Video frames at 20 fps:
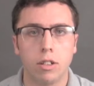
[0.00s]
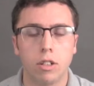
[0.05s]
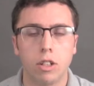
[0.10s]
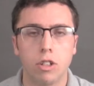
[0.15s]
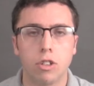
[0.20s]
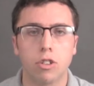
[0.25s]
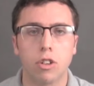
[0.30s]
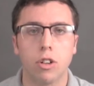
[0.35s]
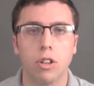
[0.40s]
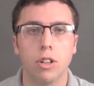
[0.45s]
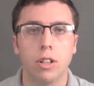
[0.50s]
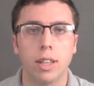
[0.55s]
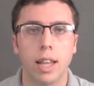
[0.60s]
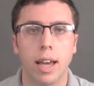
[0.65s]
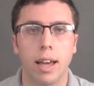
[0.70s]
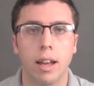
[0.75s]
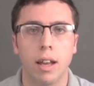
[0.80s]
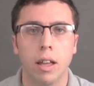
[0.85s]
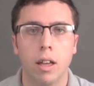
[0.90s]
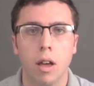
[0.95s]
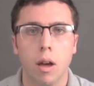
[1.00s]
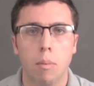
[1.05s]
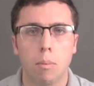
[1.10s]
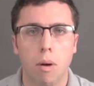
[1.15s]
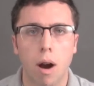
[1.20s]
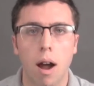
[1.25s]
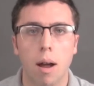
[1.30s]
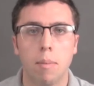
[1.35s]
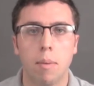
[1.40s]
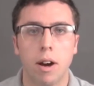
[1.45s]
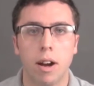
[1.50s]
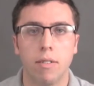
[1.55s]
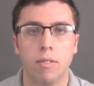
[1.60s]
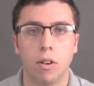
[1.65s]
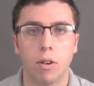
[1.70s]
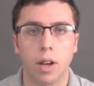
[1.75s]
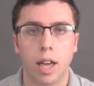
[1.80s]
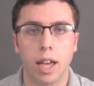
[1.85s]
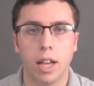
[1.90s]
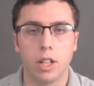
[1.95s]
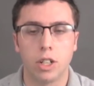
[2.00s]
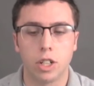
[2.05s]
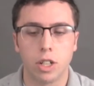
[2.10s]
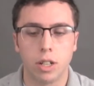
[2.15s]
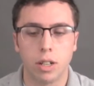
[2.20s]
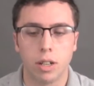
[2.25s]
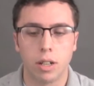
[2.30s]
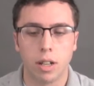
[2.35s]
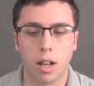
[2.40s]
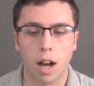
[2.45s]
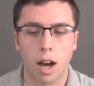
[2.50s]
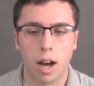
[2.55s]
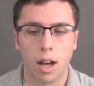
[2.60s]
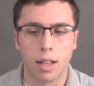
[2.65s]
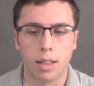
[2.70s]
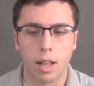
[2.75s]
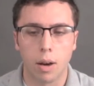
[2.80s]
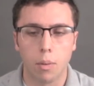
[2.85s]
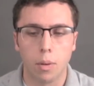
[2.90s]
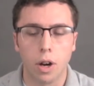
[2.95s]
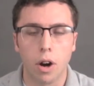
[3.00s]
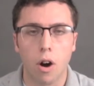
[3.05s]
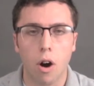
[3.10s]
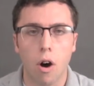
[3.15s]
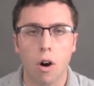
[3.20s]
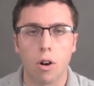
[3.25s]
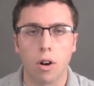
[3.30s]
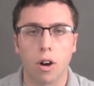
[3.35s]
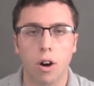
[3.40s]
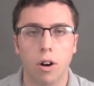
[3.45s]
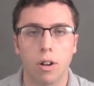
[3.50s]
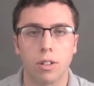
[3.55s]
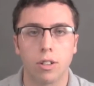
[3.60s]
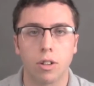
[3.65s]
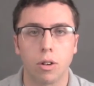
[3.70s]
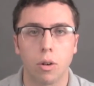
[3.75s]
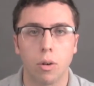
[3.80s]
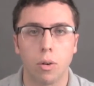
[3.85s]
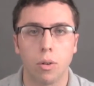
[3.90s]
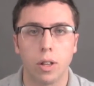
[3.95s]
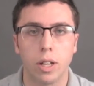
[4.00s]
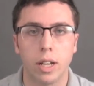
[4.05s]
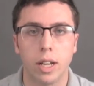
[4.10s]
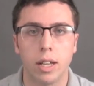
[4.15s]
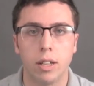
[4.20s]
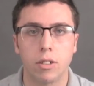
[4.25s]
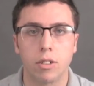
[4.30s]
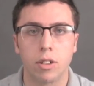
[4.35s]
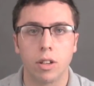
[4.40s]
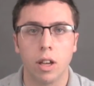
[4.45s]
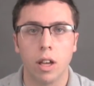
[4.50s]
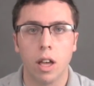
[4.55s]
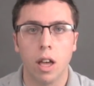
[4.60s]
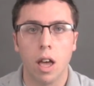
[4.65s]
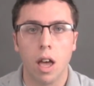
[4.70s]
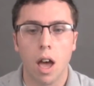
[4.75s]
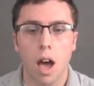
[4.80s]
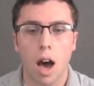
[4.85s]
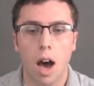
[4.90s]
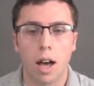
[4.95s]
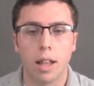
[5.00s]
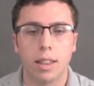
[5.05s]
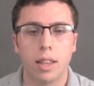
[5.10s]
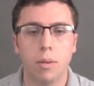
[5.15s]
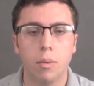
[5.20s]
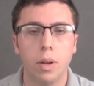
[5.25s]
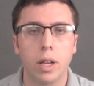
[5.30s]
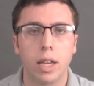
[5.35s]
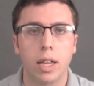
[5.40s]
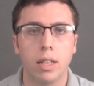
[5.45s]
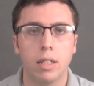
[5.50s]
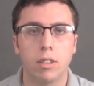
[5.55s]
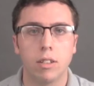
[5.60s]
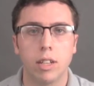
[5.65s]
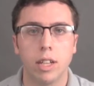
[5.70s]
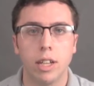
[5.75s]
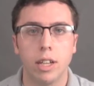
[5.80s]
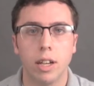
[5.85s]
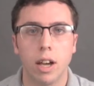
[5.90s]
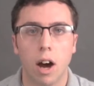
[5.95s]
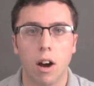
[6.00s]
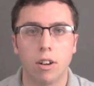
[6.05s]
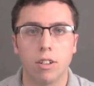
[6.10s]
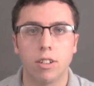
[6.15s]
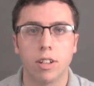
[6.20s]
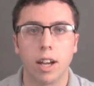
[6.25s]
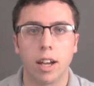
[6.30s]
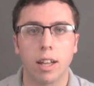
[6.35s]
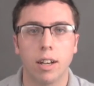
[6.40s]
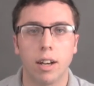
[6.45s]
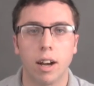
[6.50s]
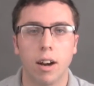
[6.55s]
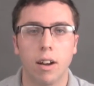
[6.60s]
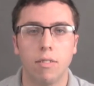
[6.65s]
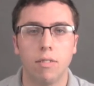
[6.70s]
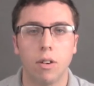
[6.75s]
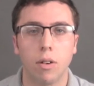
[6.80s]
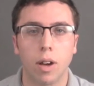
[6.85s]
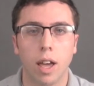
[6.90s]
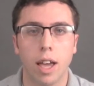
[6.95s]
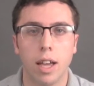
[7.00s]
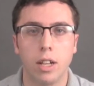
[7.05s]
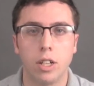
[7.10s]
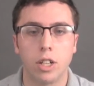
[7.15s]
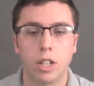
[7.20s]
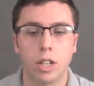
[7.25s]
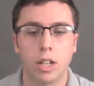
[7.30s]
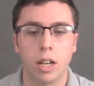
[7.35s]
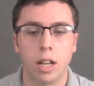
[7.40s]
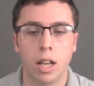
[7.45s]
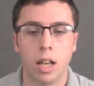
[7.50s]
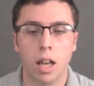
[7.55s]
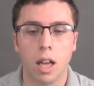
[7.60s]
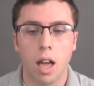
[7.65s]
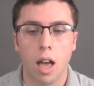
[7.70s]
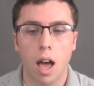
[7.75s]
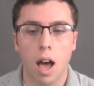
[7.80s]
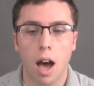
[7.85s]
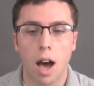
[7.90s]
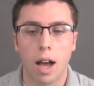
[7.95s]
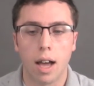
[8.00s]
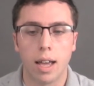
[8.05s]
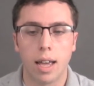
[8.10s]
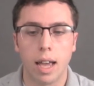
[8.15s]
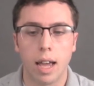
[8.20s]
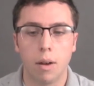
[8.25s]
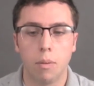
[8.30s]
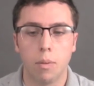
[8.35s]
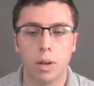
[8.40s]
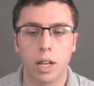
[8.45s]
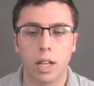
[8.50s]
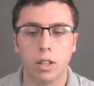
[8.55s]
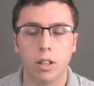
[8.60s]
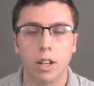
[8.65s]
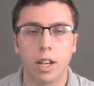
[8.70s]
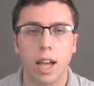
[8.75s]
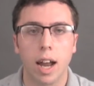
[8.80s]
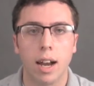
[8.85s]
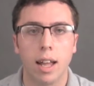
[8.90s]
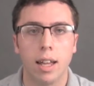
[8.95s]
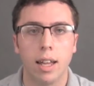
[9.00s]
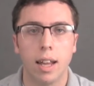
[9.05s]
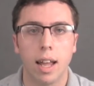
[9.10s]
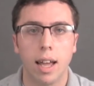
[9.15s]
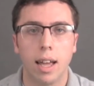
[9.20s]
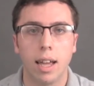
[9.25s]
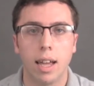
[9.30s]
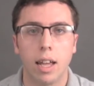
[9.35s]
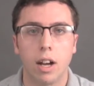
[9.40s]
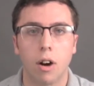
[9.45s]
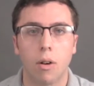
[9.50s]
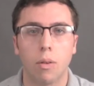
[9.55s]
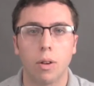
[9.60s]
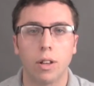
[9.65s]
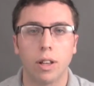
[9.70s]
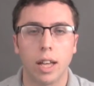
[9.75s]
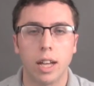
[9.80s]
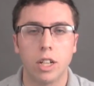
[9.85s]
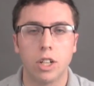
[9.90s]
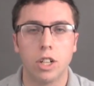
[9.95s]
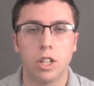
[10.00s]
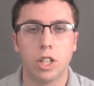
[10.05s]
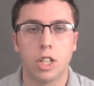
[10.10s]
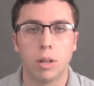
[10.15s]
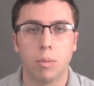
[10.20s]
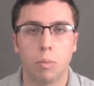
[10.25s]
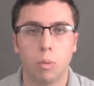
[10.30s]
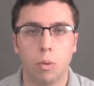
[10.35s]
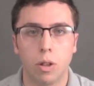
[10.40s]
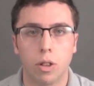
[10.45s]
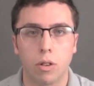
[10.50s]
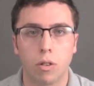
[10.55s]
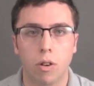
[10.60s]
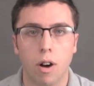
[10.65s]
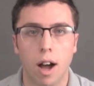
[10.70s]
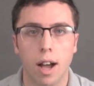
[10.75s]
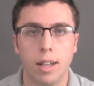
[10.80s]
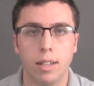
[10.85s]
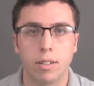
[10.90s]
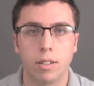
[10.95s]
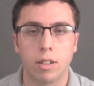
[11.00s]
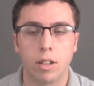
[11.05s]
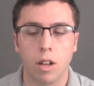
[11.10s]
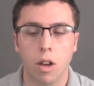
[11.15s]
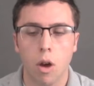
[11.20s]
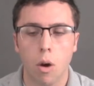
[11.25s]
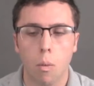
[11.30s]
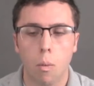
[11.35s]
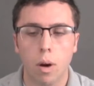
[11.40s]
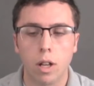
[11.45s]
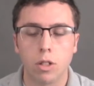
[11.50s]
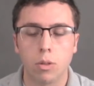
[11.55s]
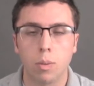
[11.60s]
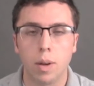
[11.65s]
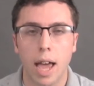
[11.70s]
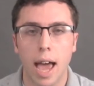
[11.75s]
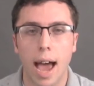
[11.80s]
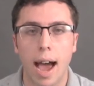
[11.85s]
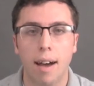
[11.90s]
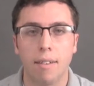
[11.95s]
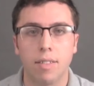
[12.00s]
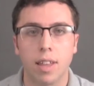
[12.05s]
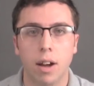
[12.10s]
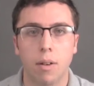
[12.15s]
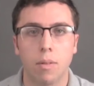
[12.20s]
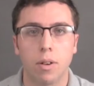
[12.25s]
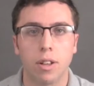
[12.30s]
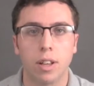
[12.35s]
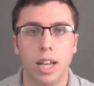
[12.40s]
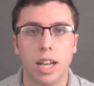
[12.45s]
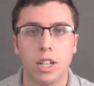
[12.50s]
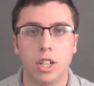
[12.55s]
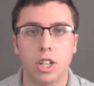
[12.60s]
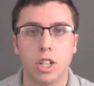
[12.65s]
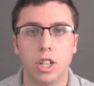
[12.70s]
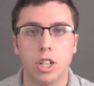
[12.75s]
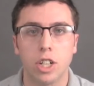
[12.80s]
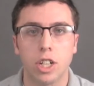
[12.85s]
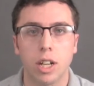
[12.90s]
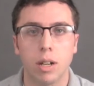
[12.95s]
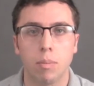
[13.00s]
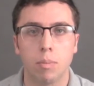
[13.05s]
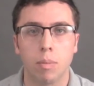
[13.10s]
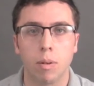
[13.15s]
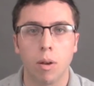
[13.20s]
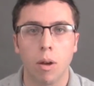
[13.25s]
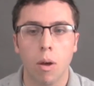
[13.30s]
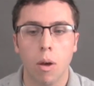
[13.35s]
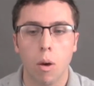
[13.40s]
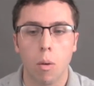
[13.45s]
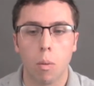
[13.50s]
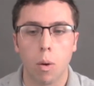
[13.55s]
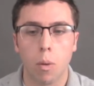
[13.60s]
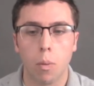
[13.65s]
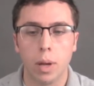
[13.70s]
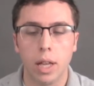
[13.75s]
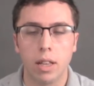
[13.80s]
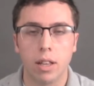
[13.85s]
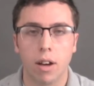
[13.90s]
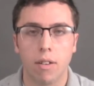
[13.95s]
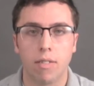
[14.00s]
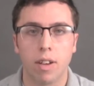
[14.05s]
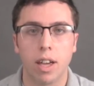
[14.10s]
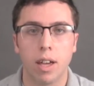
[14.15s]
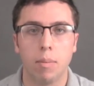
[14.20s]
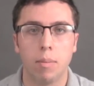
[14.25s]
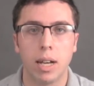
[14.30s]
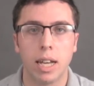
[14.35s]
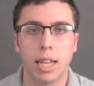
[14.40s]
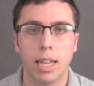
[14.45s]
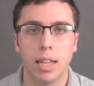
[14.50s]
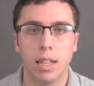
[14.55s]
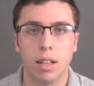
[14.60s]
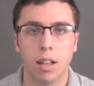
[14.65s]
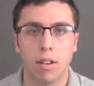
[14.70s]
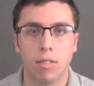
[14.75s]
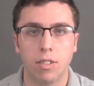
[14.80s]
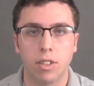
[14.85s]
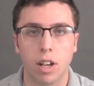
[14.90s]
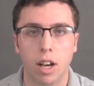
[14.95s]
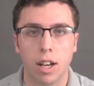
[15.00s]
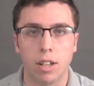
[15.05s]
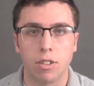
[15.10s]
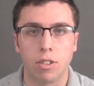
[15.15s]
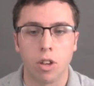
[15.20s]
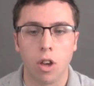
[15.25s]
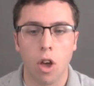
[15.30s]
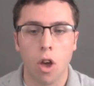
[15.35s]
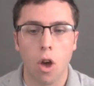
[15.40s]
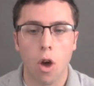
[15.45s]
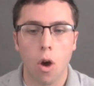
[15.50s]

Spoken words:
discern that primary vocation, that we are all called to holiness, then we can see our secondary vocation, and we can look at it in our relationship with Christ. Once we have that relationship where we love Him and He loves us,